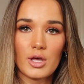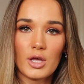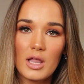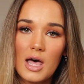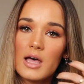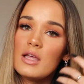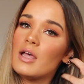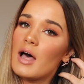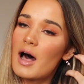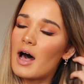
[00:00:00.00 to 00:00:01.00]
curler.
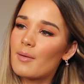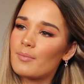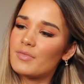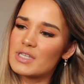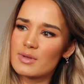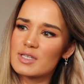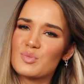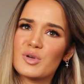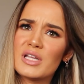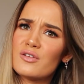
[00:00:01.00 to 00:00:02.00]
This one's
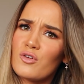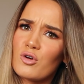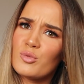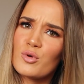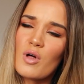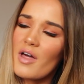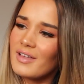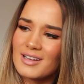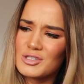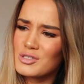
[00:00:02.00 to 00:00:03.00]
pretty affordable. I
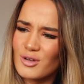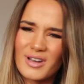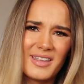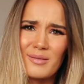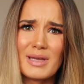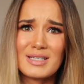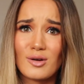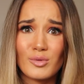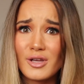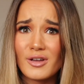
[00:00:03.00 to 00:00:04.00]
think I just got it at like Big
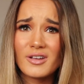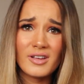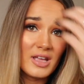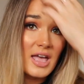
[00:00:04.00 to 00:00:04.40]
W.